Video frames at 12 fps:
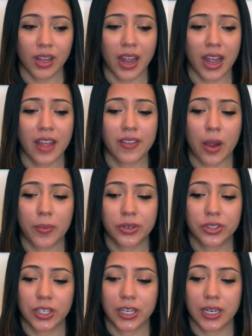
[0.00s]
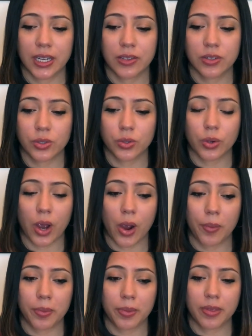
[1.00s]
I had the opportunity to
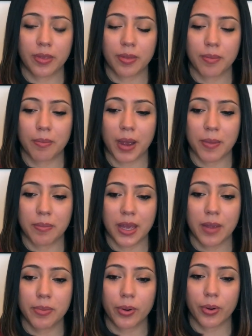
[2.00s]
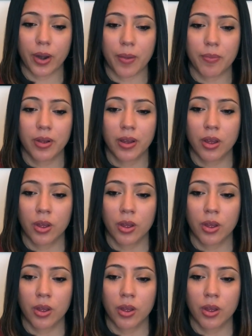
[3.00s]
help my P A program